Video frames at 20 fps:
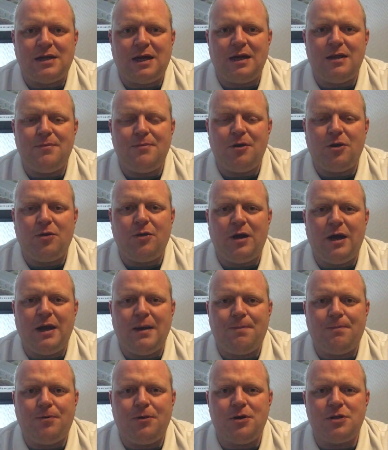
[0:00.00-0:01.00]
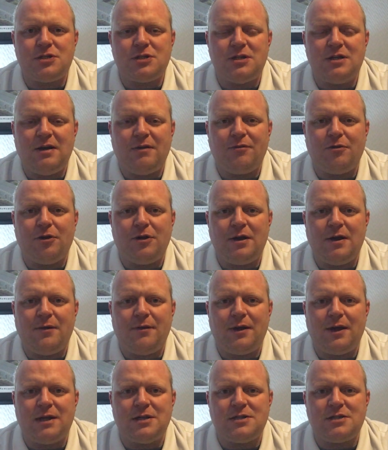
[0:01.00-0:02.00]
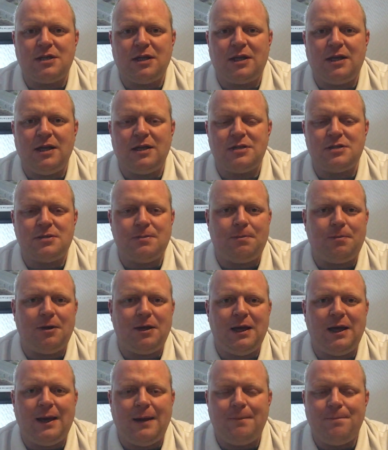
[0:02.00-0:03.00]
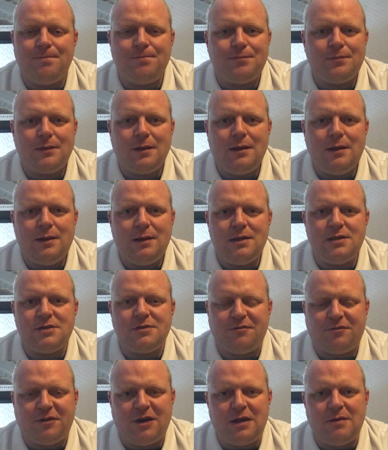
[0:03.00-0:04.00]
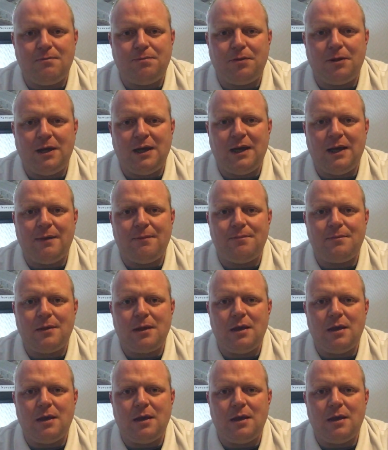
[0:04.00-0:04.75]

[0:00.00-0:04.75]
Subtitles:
Harry Maguire, personally, I've got out against the kid as a player. He's a fine player.